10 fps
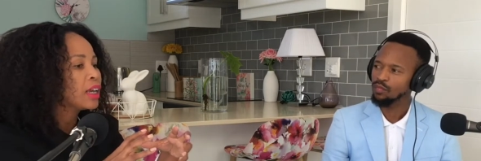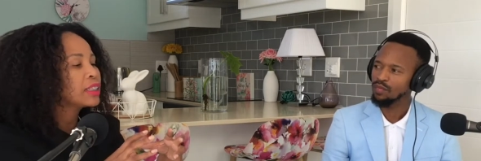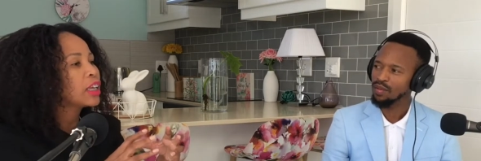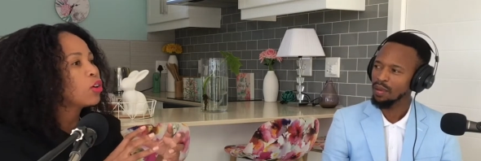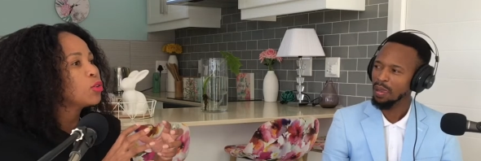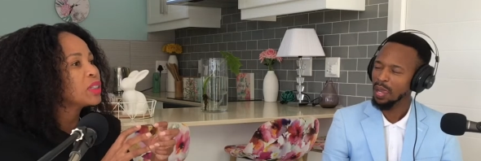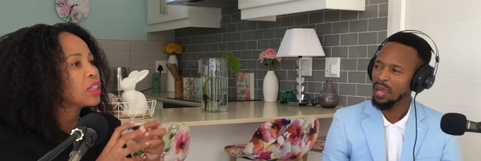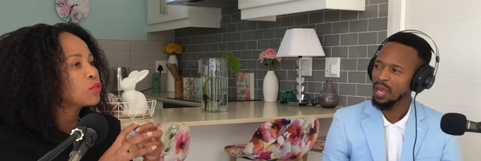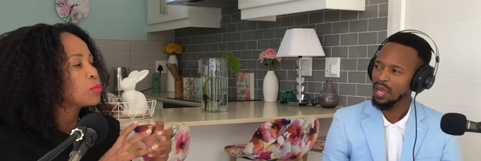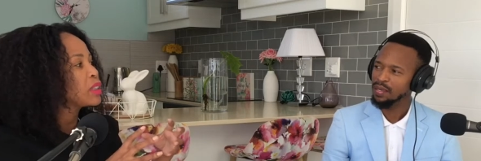Speaker 1: they always have
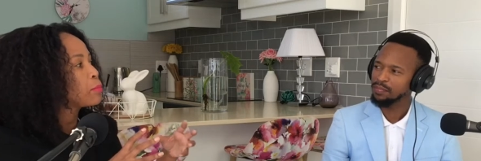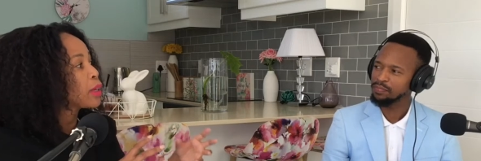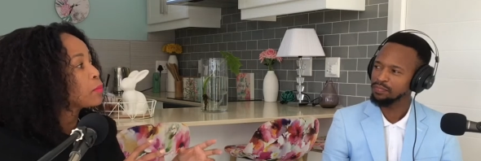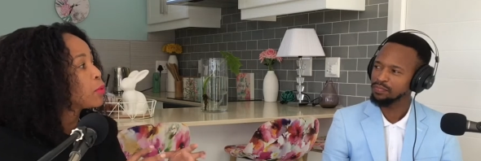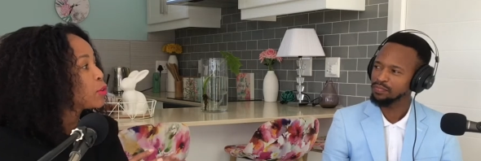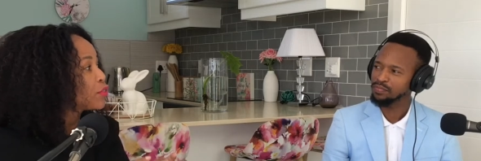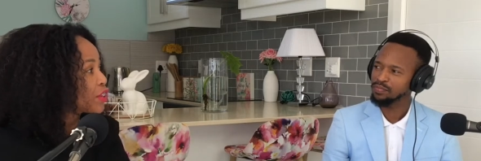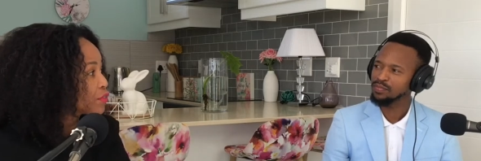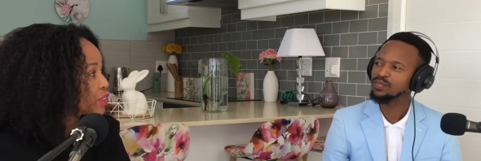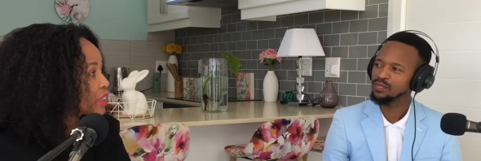to be the backbone of
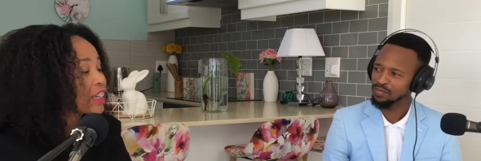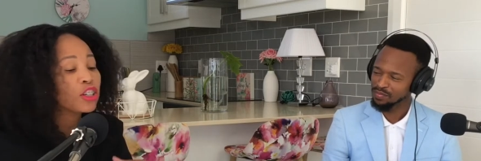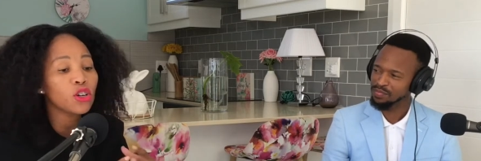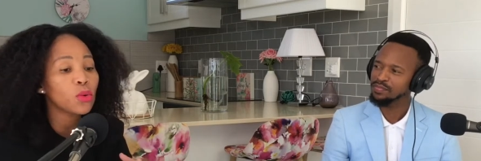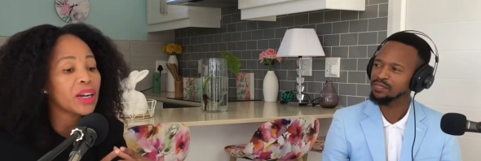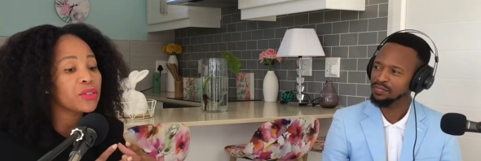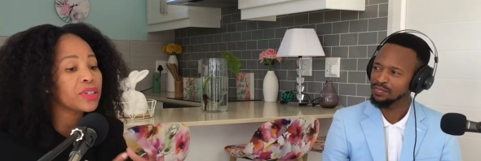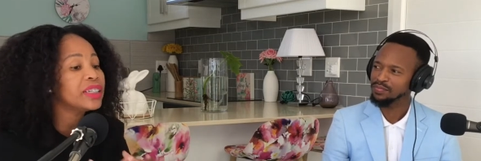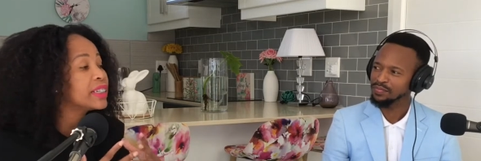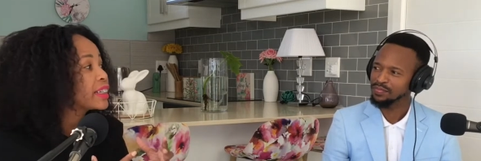everything, and no one
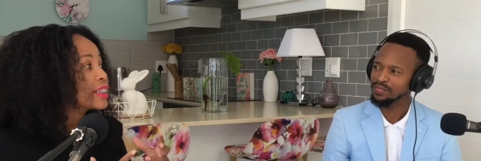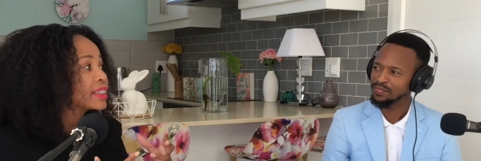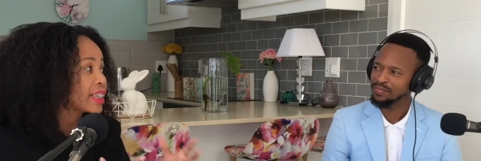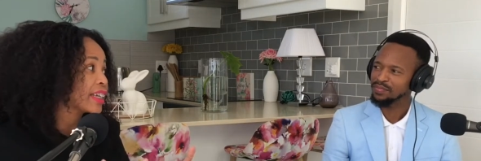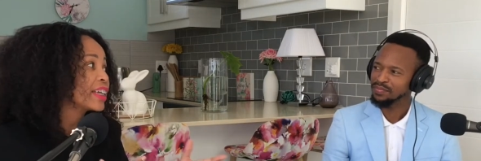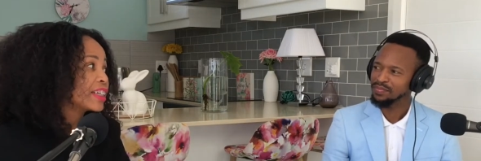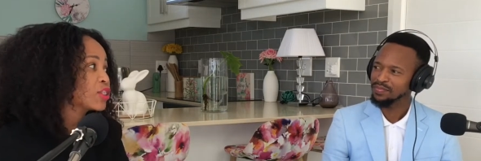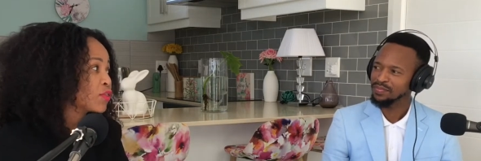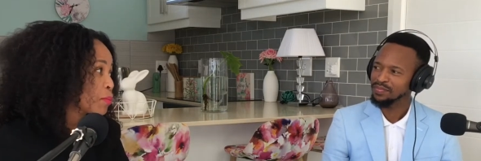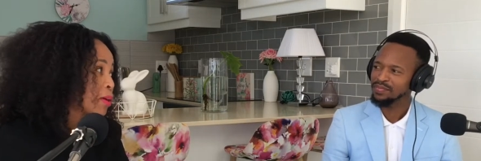really take care
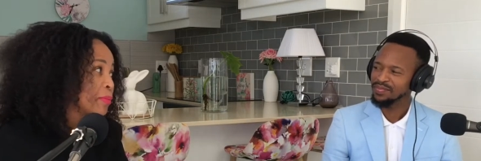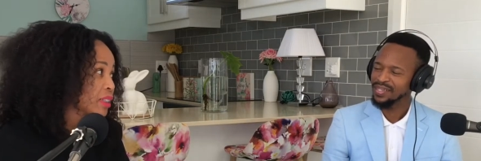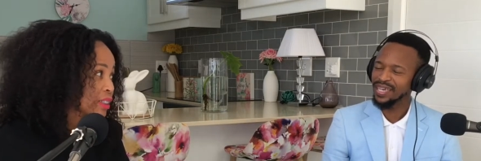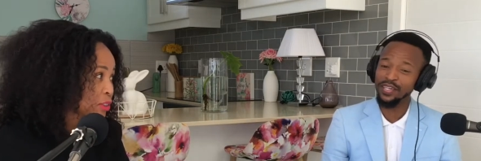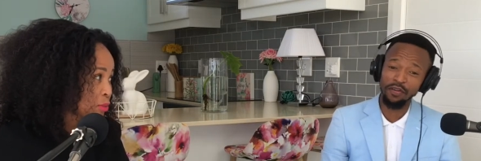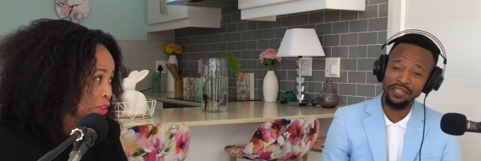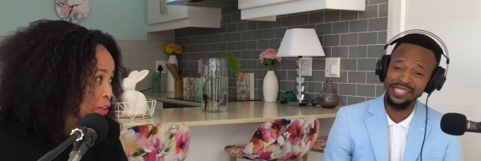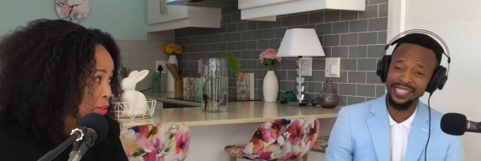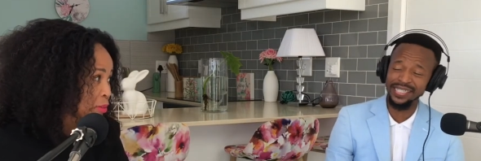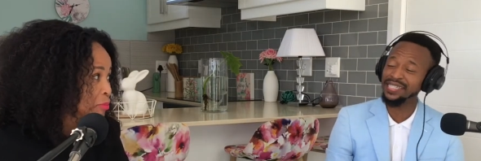of our males. And
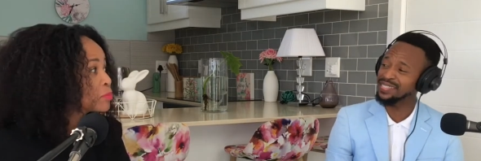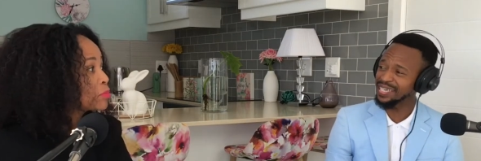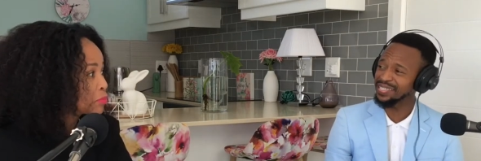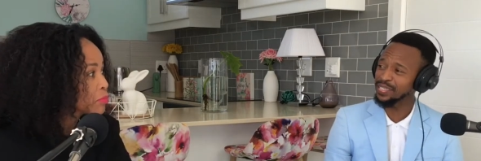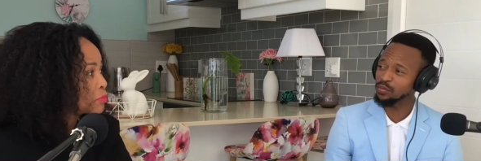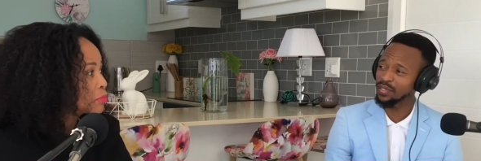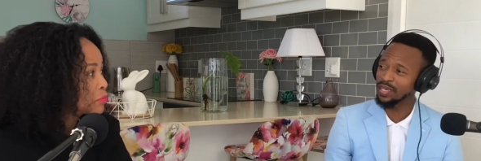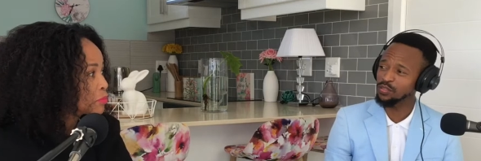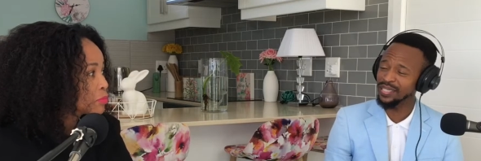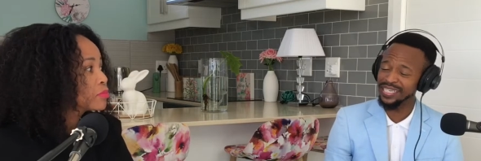obviously
Speaker 2: that uh, that would
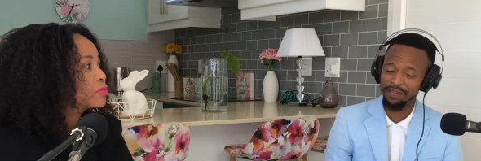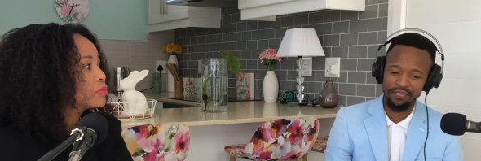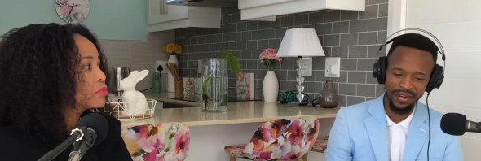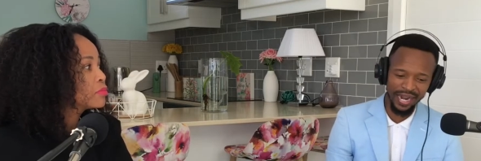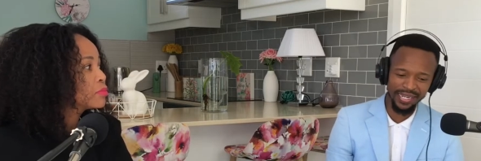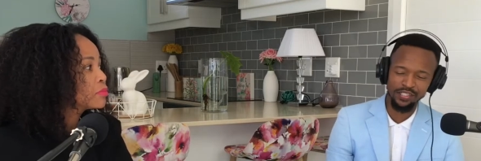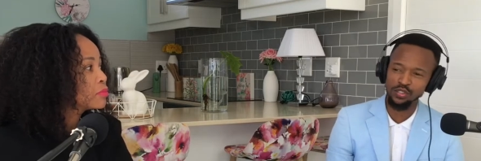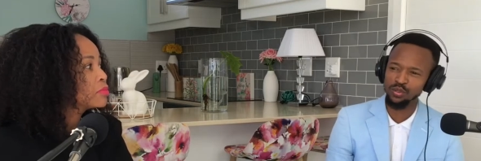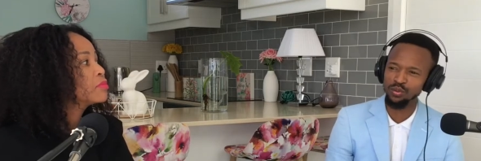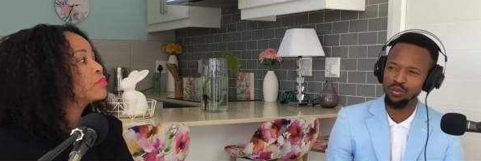actually give rise
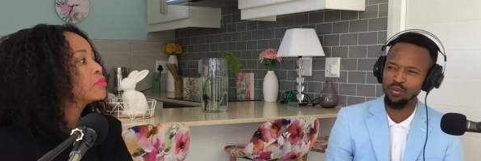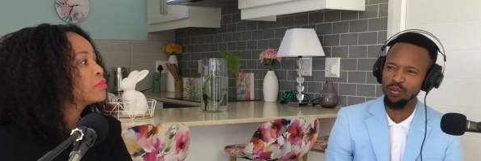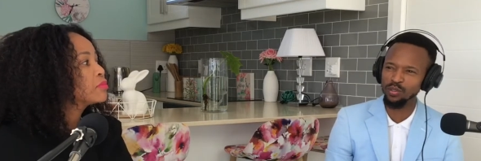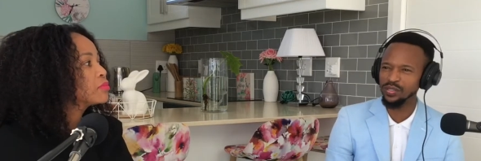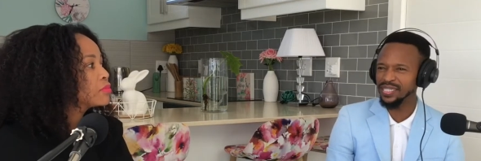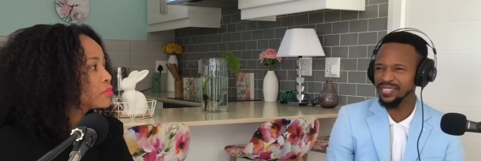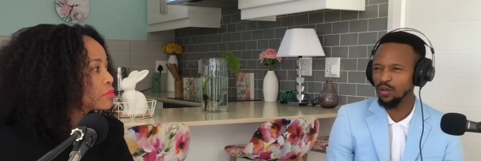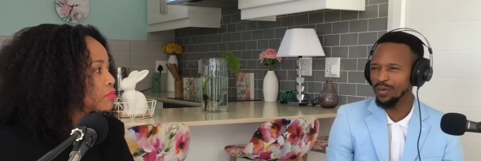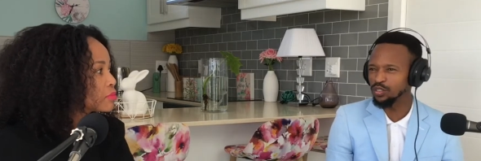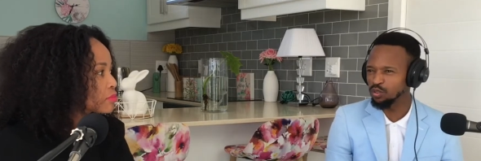to umuntu
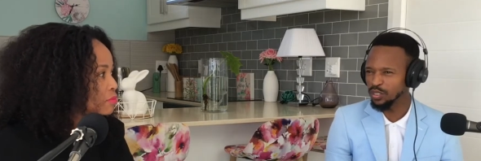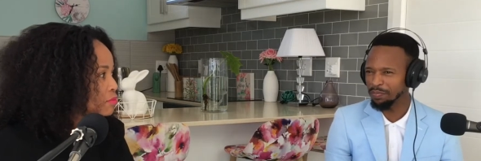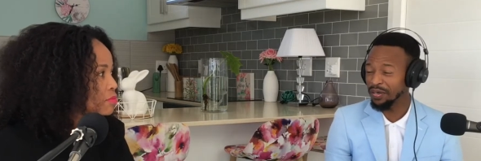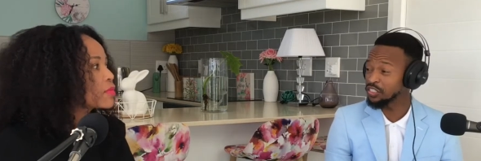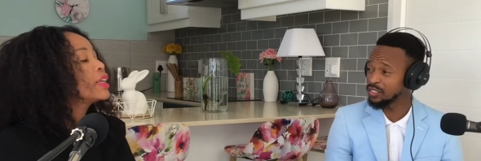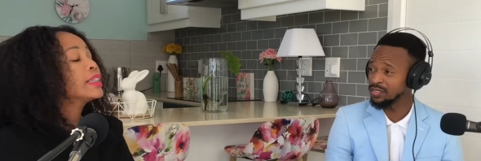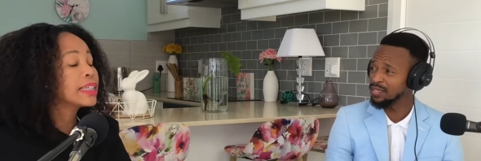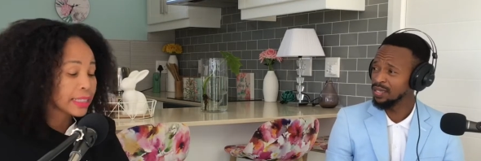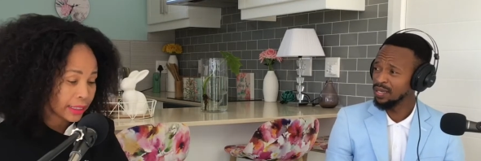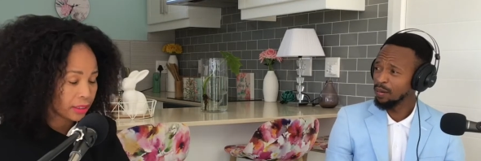going through depression. Yes.
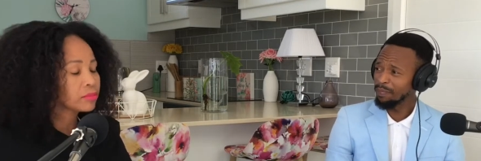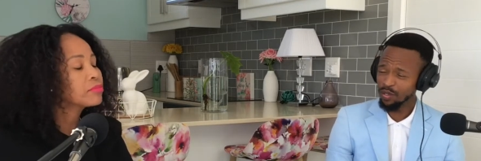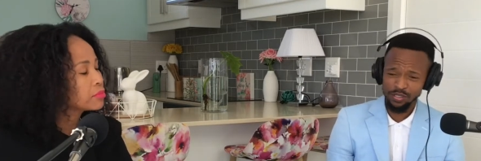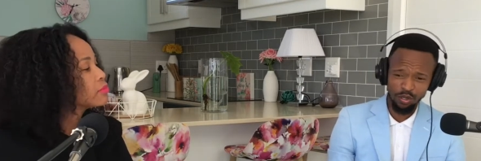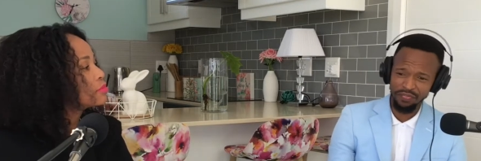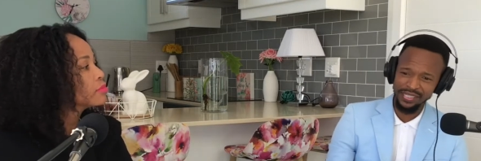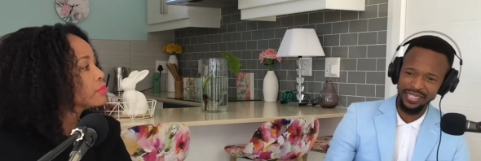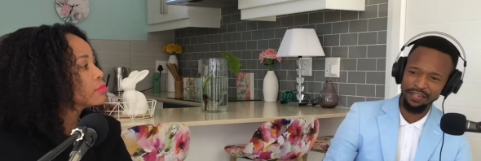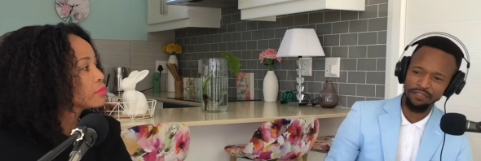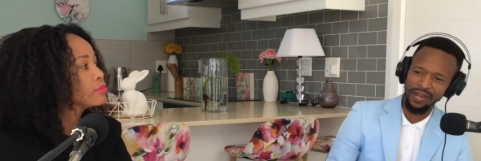Because
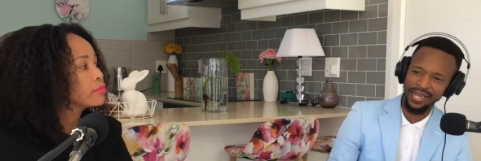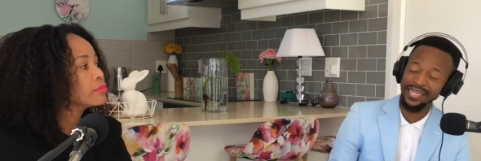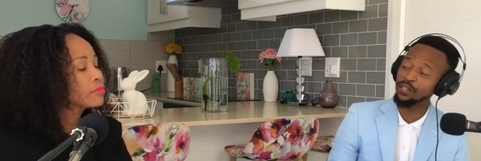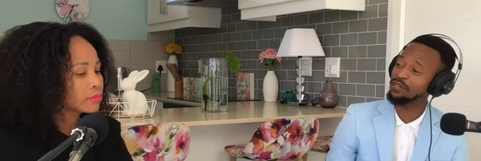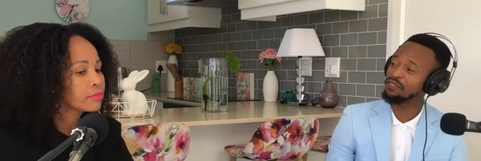obviously if I cannot